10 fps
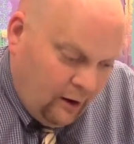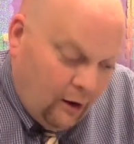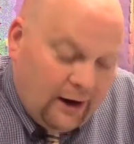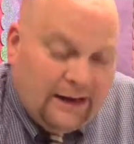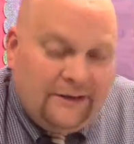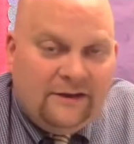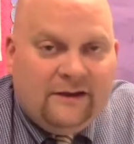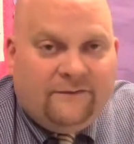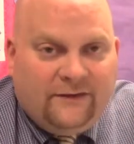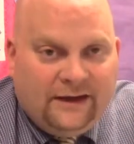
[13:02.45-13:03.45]
All right, in the
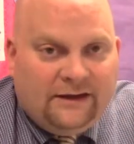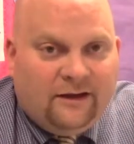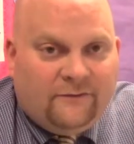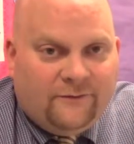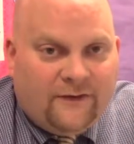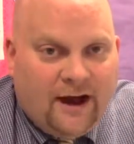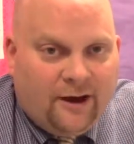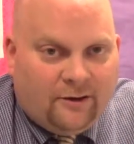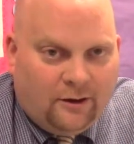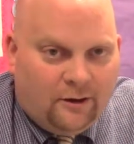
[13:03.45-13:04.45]
event of a
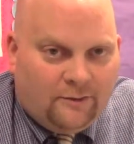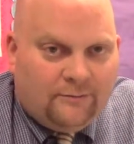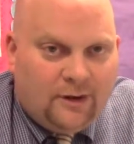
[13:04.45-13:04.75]
fire alarm,